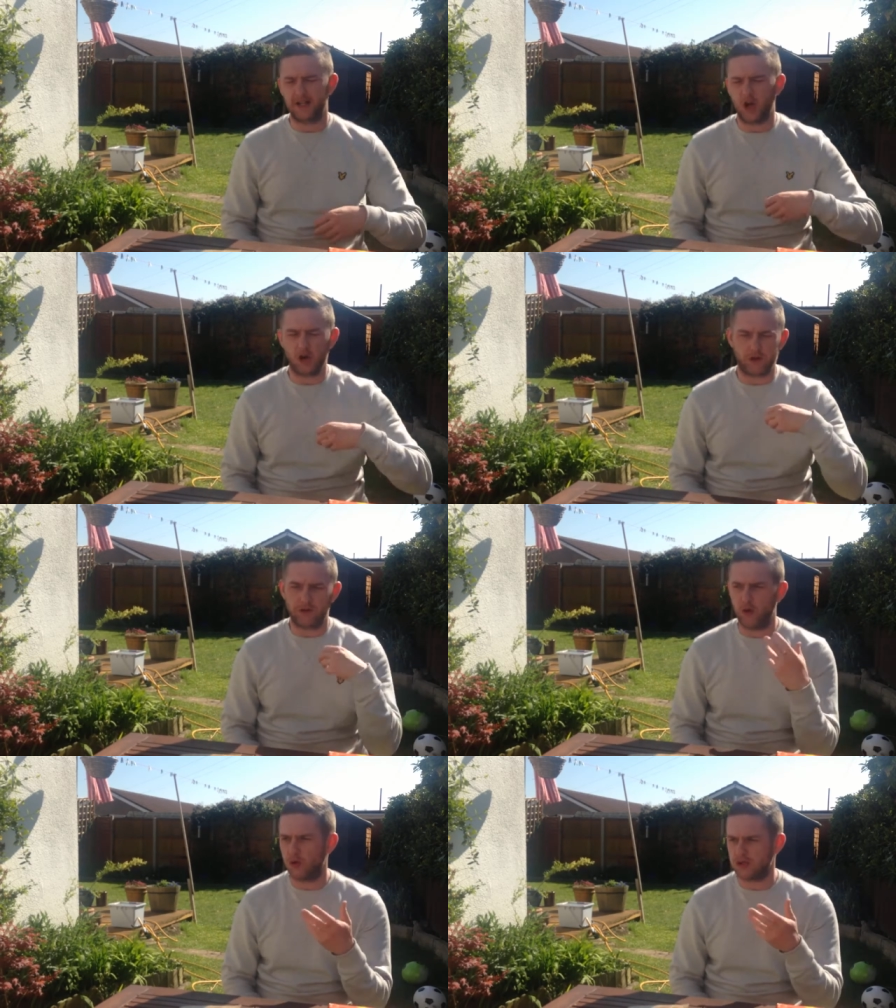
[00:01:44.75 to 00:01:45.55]
don't look
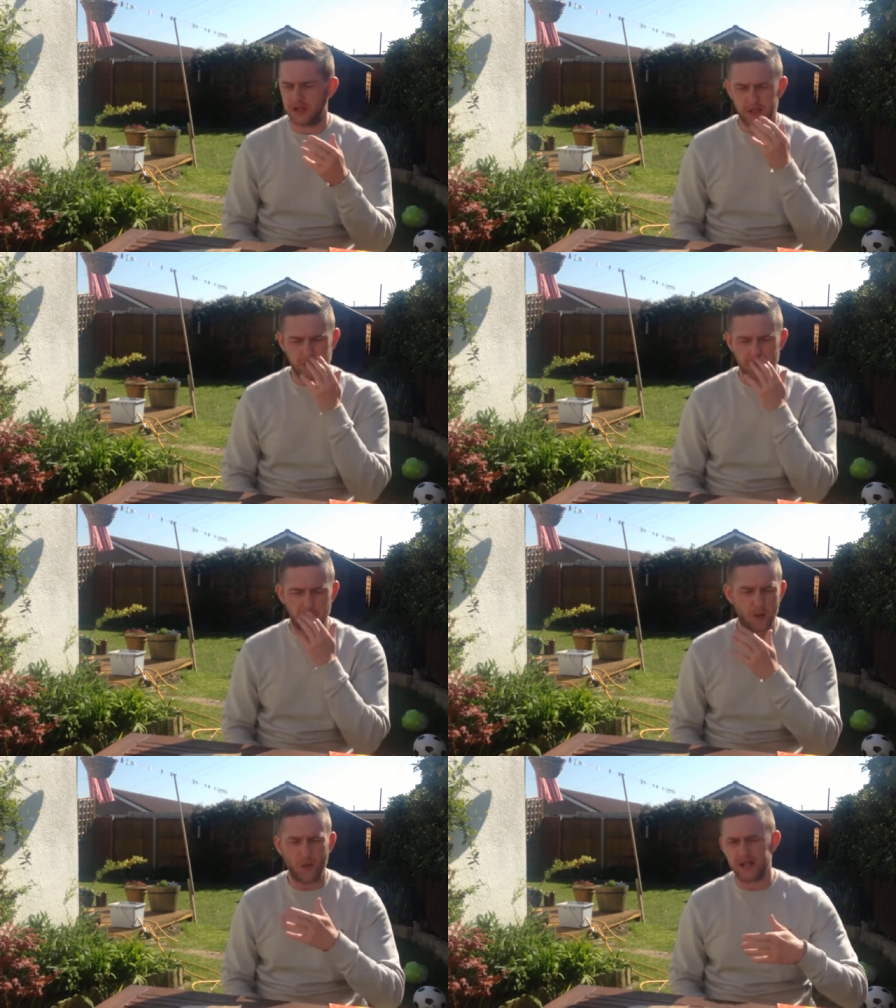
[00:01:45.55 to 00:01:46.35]
forward to, they
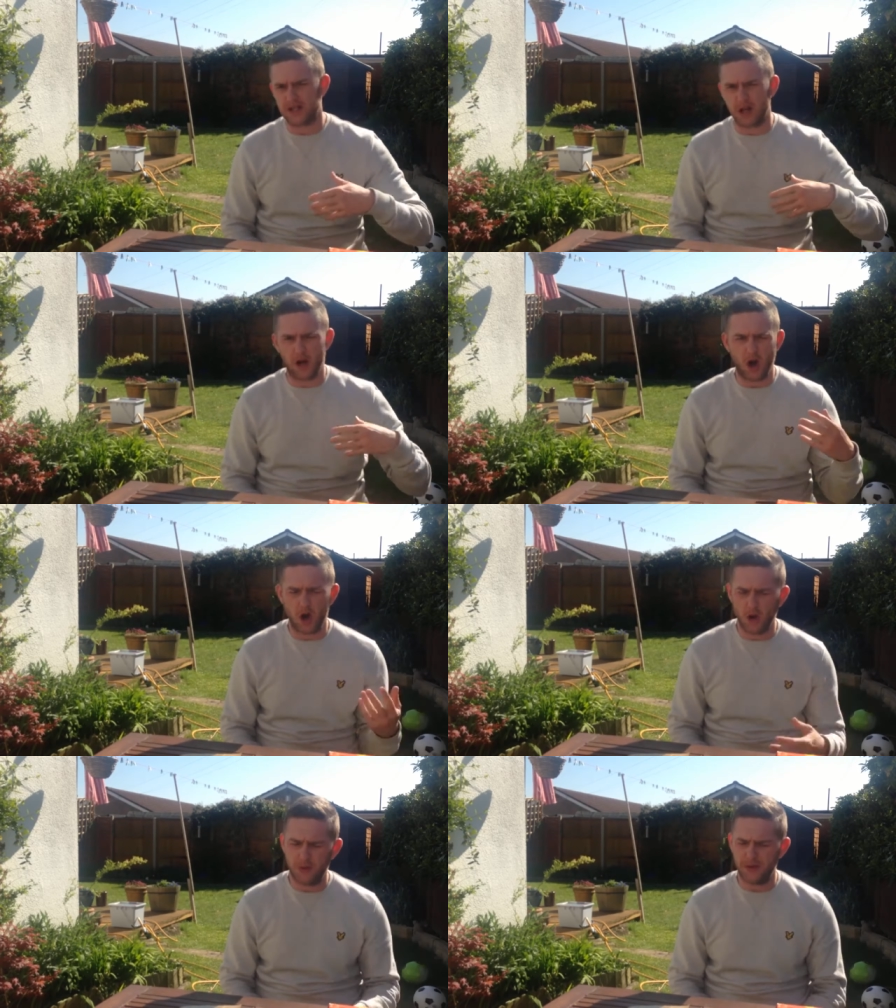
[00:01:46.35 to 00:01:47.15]
can't wait to go
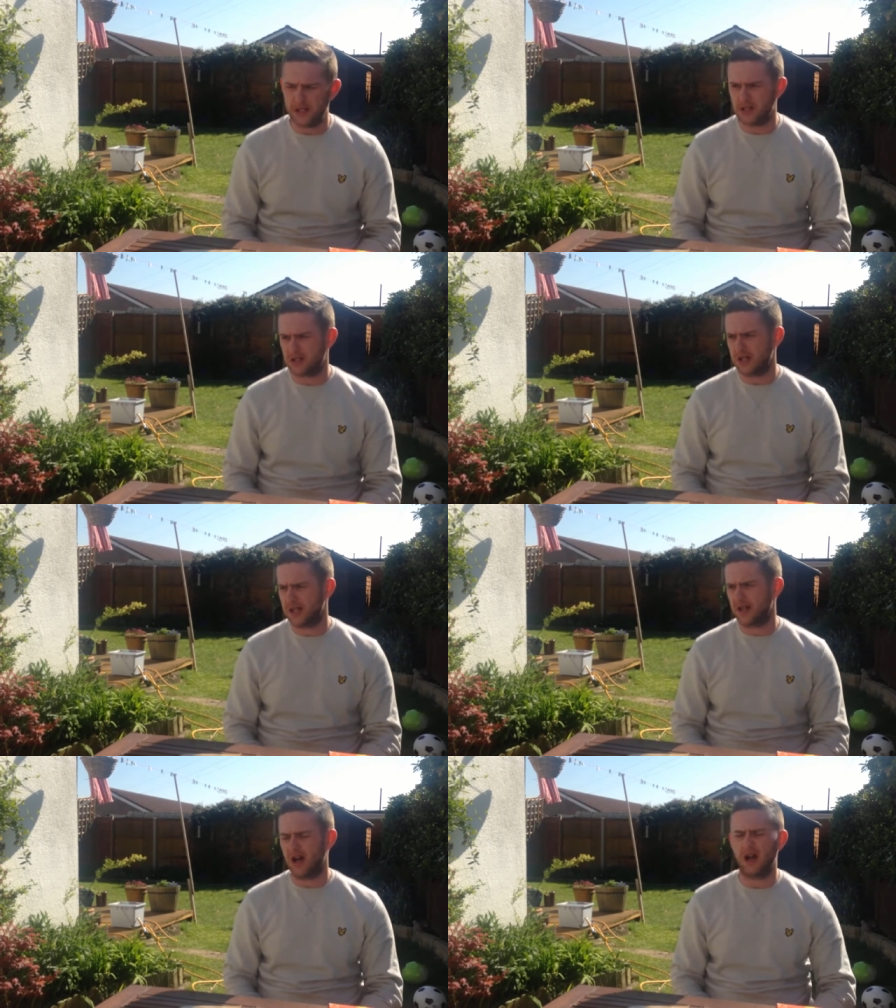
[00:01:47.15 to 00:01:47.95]
home, and they're just
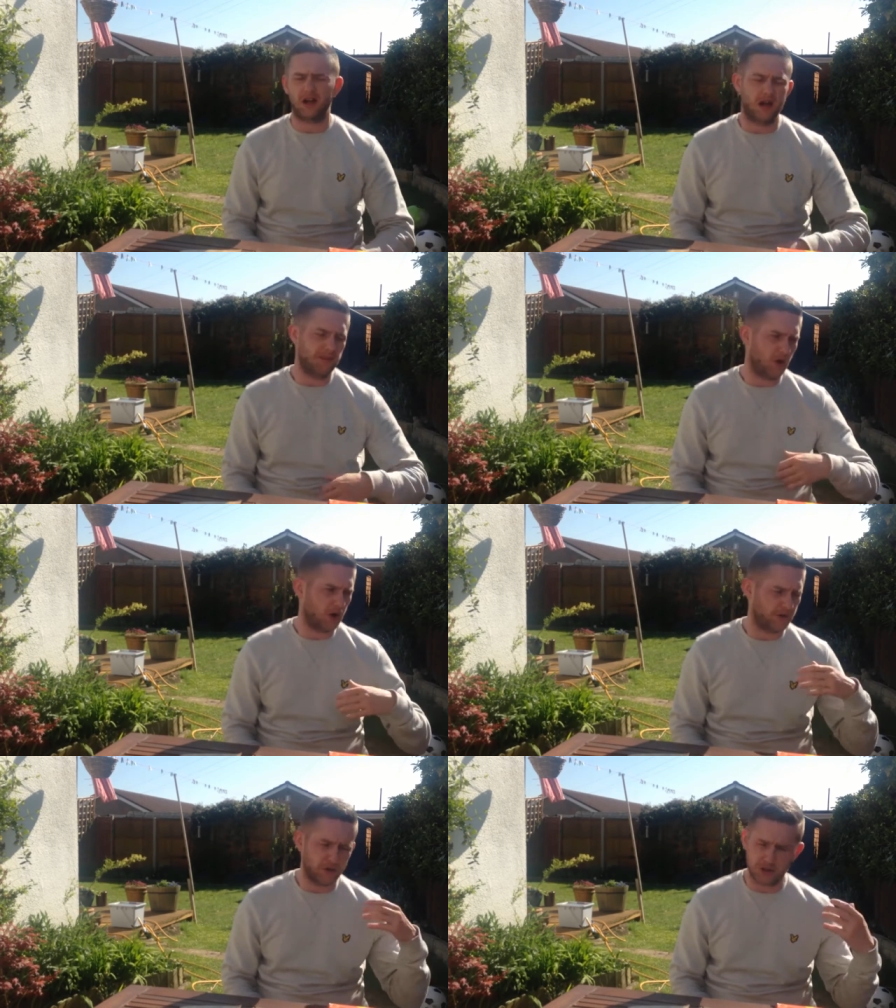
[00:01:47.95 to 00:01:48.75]
thinking, I'm not
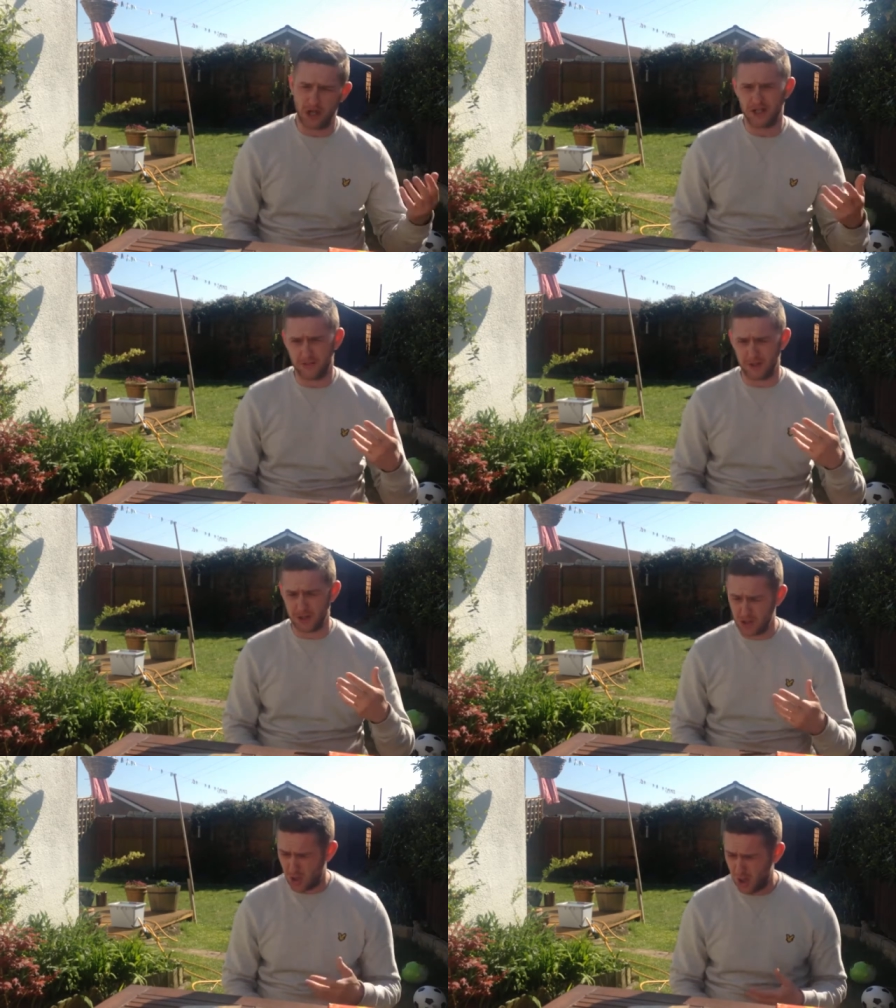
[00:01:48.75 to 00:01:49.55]
looking forward to going to my
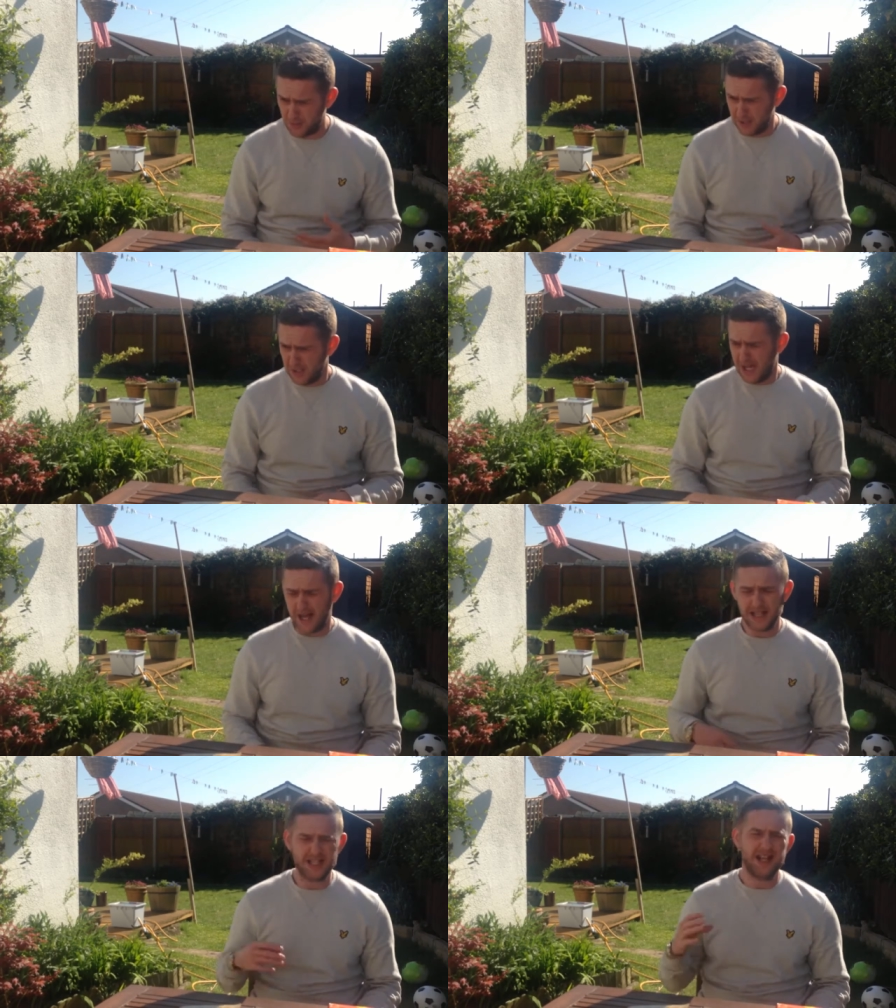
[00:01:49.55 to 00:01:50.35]
job,
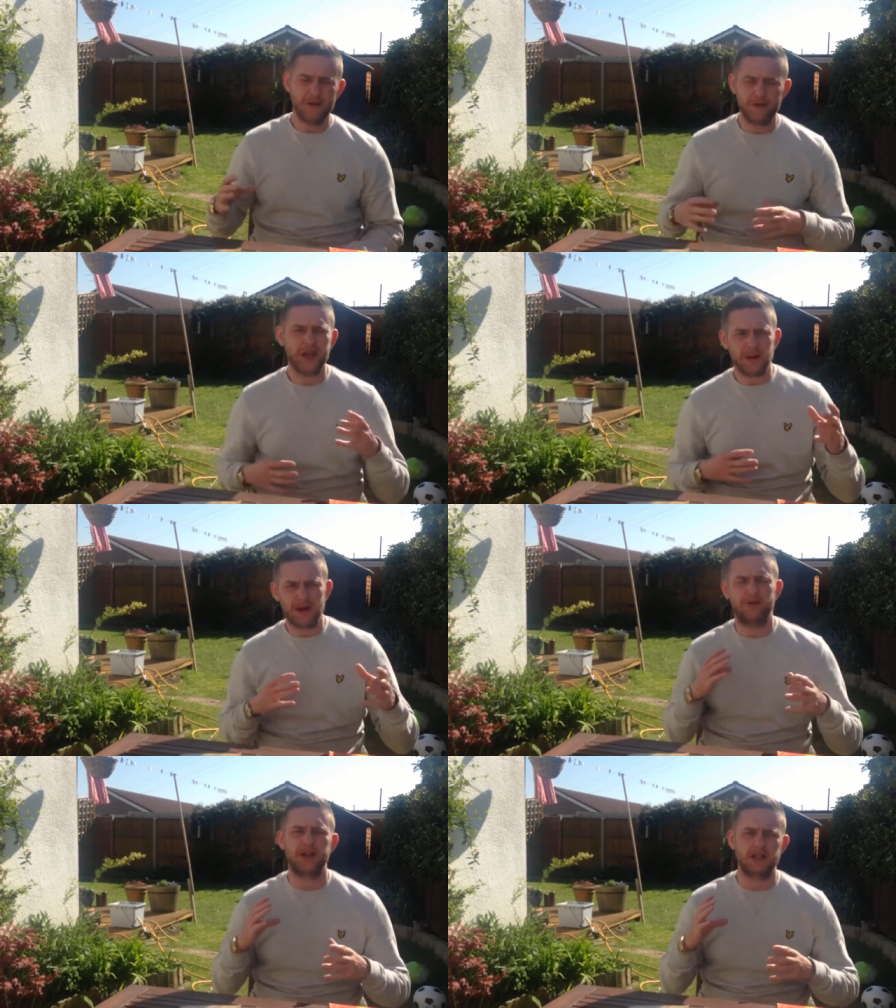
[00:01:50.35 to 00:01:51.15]
and they're just never thinking about
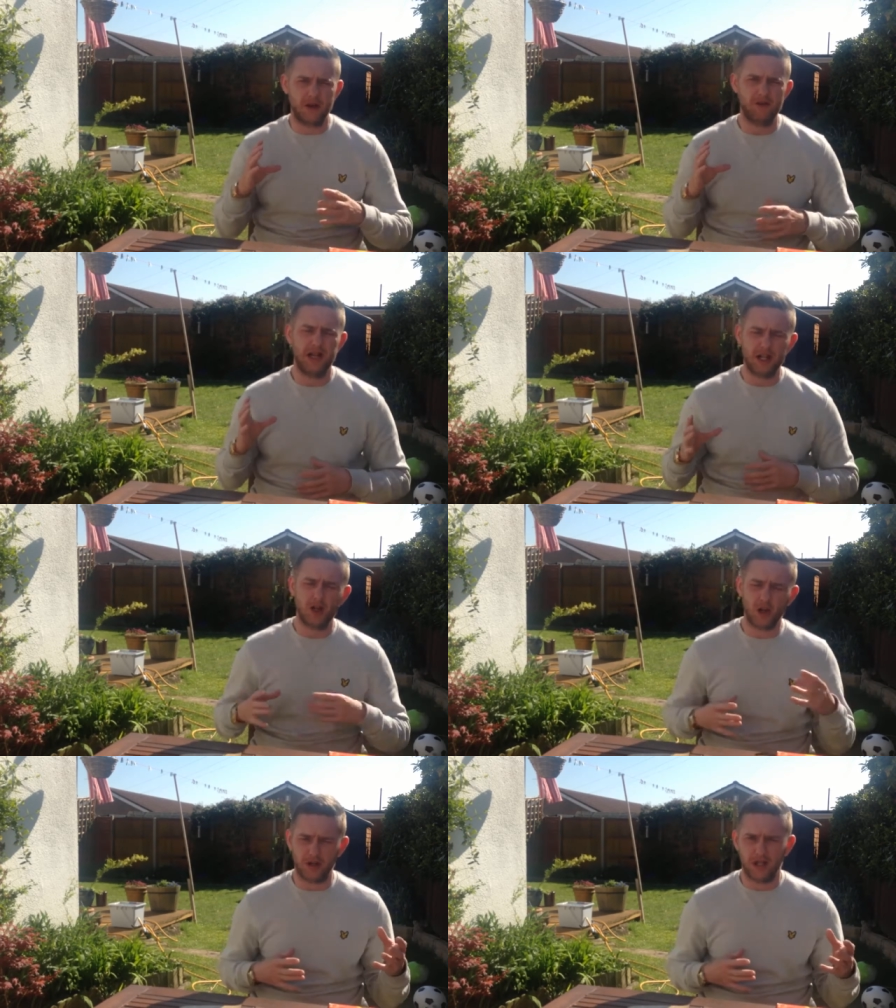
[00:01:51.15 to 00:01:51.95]
the things that are really
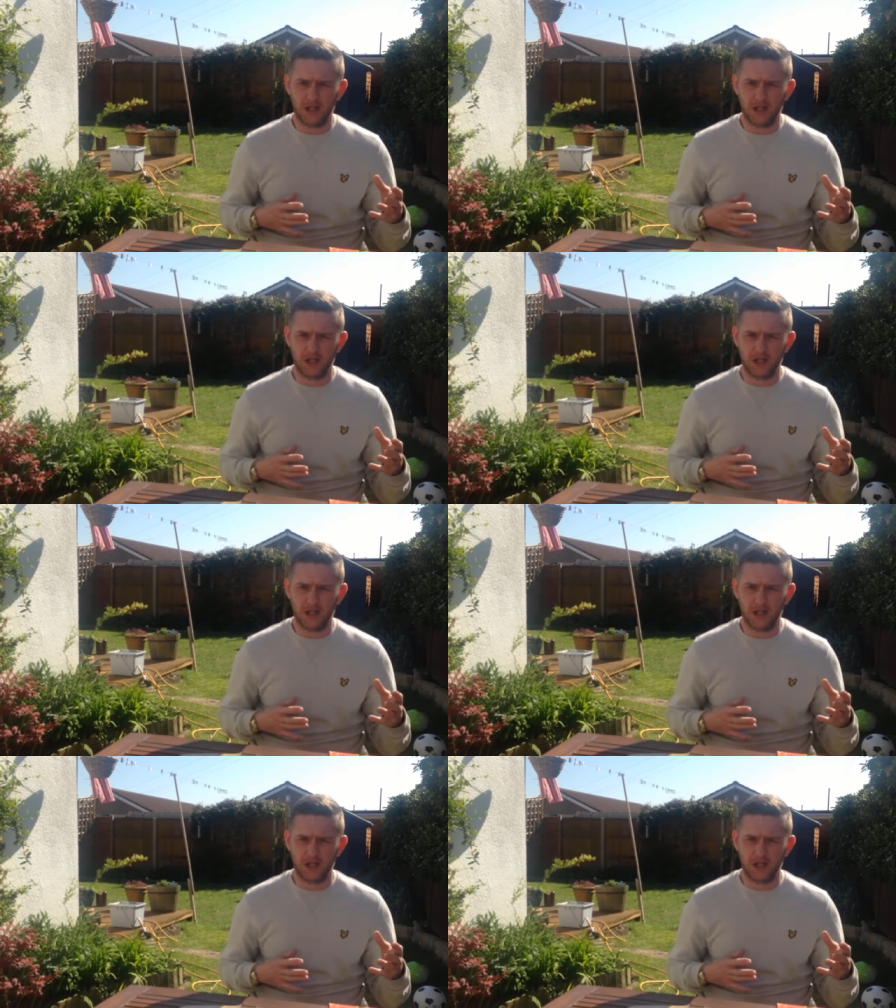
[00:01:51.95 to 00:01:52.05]
good.